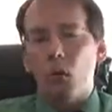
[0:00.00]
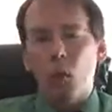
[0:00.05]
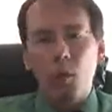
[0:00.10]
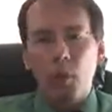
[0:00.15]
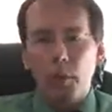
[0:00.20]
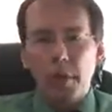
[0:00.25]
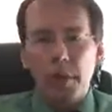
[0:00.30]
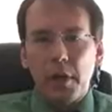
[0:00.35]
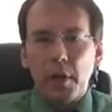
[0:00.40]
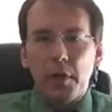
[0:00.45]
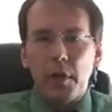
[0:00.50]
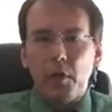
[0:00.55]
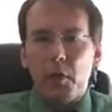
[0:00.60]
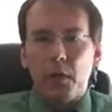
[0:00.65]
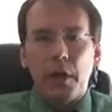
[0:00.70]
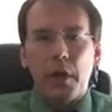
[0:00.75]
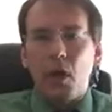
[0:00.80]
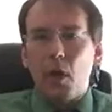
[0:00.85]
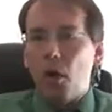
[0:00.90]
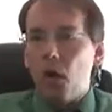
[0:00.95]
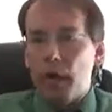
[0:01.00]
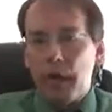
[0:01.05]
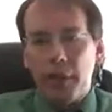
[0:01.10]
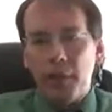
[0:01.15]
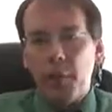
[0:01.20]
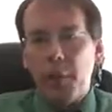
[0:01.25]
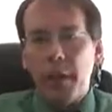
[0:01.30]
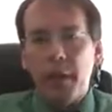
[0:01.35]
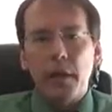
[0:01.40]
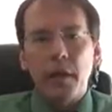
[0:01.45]
What are we going to do? They all
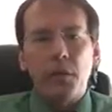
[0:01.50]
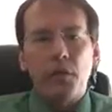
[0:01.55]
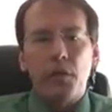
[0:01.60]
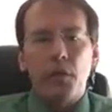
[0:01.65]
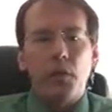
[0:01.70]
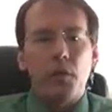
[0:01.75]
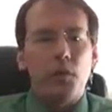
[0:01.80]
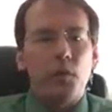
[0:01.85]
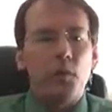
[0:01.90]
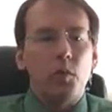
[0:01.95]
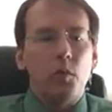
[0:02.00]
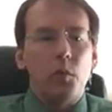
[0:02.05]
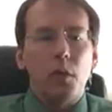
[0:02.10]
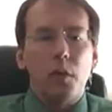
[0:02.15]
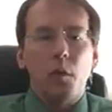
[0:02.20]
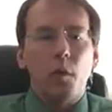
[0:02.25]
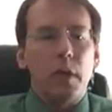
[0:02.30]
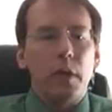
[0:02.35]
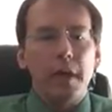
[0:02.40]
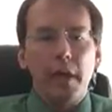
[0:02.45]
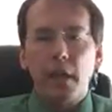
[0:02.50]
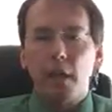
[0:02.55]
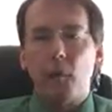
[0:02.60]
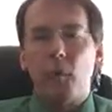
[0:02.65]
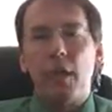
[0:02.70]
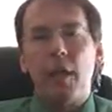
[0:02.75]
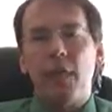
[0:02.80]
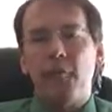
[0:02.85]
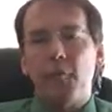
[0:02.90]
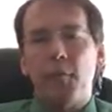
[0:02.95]
have weaknesses. We want to get
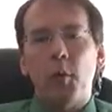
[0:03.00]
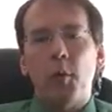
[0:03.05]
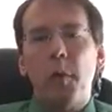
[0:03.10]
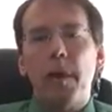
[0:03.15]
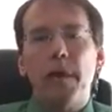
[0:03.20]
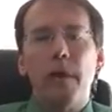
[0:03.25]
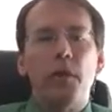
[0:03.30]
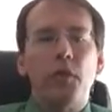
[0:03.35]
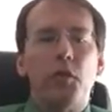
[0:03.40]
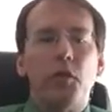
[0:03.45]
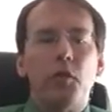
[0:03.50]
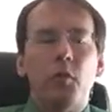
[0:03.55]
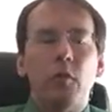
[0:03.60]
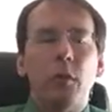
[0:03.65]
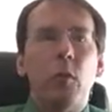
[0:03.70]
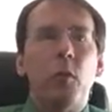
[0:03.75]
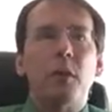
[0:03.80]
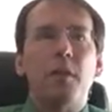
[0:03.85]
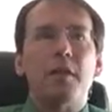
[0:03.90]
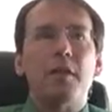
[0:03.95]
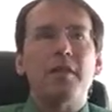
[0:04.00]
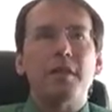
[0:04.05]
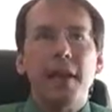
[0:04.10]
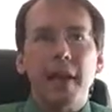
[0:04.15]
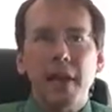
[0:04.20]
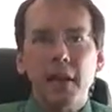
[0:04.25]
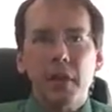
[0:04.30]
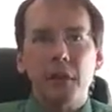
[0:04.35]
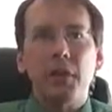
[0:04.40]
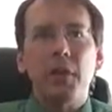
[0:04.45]
away from the weaknesses. We want as
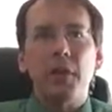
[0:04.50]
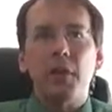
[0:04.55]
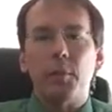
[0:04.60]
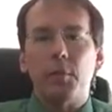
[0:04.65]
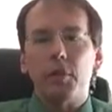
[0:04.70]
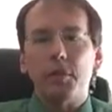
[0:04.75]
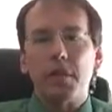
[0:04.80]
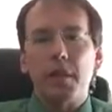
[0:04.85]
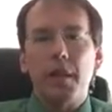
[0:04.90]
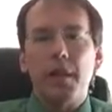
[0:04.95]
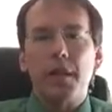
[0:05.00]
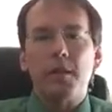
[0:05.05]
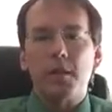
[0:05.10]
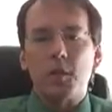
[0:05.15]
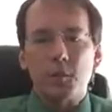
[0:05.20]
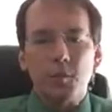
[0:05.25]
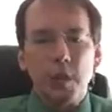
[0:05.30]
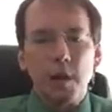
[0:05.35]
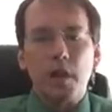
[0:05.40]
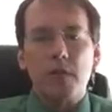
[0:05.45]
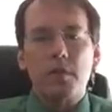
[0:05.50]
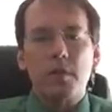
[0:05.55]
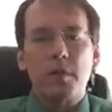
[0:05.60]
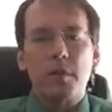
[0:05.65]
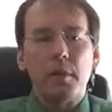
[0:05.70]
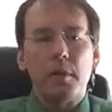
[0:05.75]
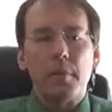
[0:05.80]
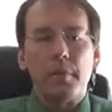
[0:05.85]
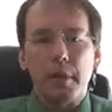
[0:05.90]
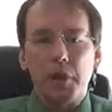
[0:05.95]
scientifically precise as
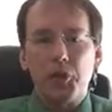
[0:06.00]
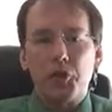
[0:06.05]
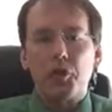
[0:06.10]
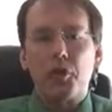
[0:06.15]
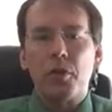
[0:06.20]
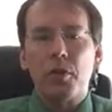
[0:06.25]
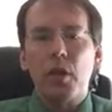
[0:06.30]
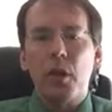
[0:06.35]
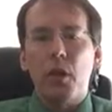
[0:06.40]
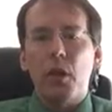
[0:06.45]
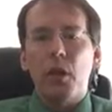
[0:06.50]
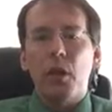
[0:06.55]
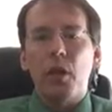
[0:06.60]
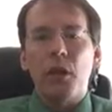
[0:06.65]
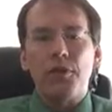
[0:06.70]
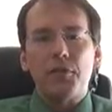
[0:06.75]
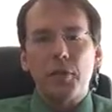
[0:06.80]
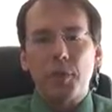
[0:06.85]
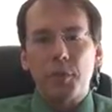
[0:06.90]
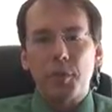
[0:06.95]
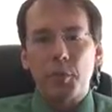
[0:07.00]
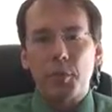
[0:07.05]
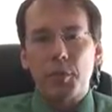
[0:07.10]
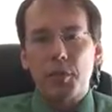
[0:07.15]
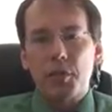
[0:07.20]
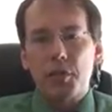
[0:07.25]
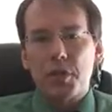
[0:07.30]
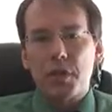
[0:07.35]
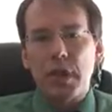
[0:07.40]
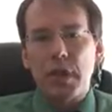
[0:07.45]
possible a measure of someone's
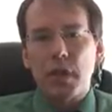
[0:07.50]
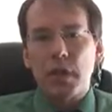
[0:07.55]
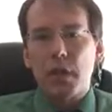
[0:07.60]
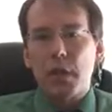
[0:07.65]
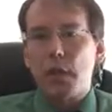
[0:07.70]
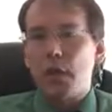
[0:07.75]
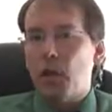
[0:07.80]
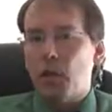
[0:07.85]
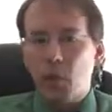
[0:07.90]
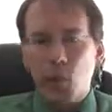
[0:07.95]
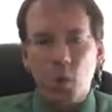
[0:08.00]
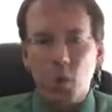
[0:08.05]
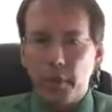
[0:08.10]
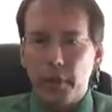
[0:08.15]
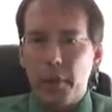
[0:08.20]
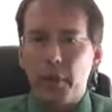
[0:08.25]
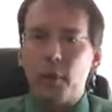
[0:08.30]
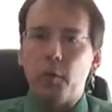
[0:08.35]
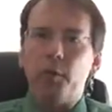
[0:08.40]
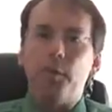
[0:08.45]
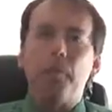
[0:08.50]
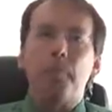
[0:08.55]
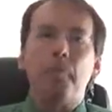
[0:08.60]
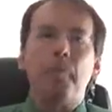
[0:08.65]
personality. What do?